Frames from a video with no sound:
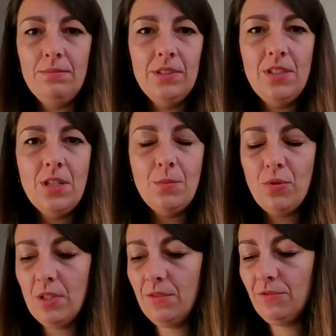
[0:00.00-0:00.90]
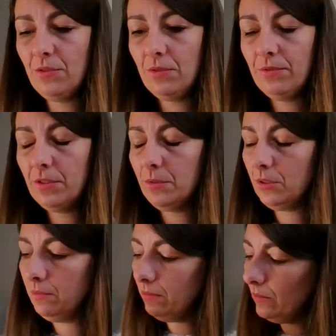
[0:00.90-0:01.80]
It's not pretty
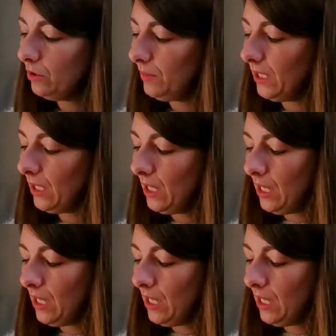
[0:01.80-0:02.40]
to me.